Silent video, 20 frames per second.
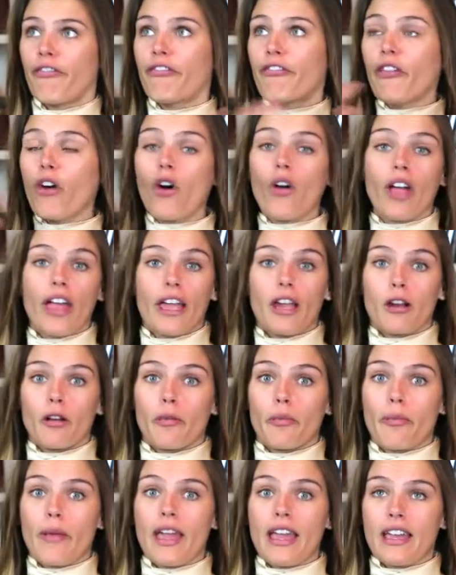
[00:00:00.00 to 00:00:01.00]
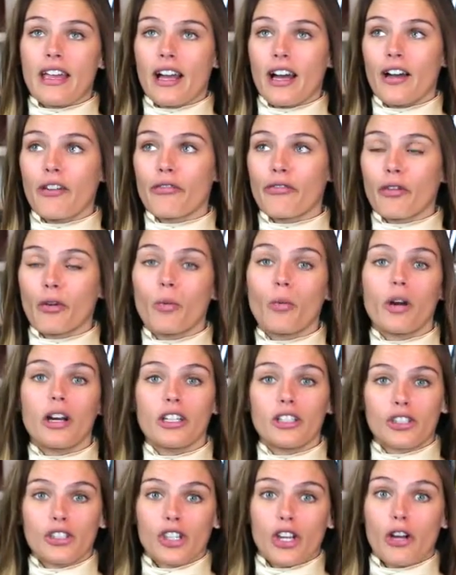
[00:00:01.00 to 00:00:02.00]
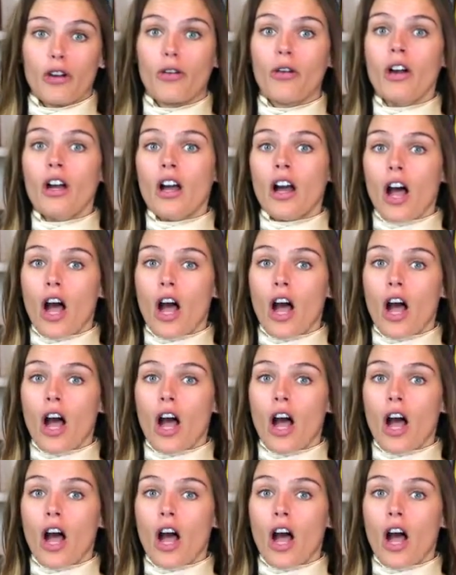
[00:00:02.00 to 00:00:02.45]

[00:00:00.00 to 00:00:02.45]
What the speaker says: full hair and makeup from one show